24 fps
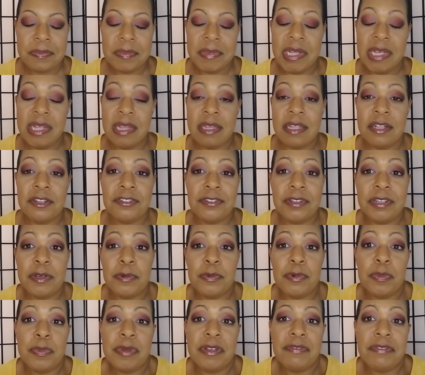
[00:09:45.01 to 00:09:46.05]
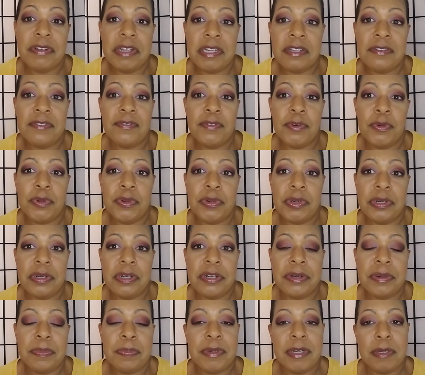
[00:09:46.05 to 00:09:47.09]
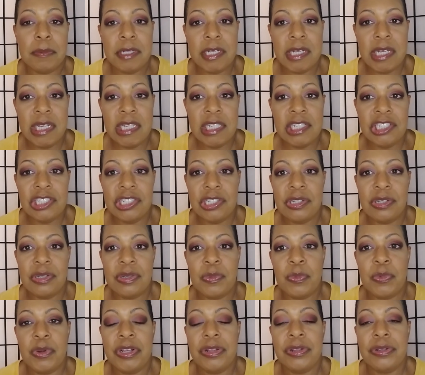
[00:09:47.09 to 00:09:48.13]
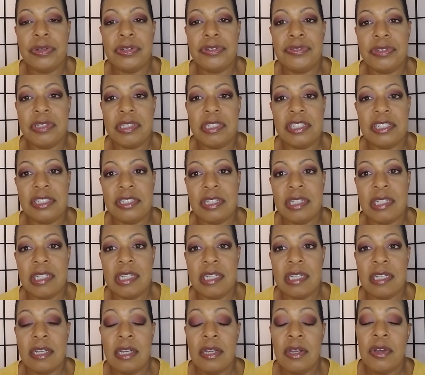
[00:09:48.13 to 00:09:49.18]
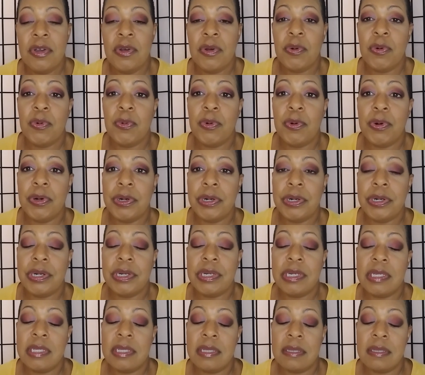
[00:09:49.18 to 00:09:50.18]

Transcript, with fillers: And then it will be ready for publication, whether traditionally or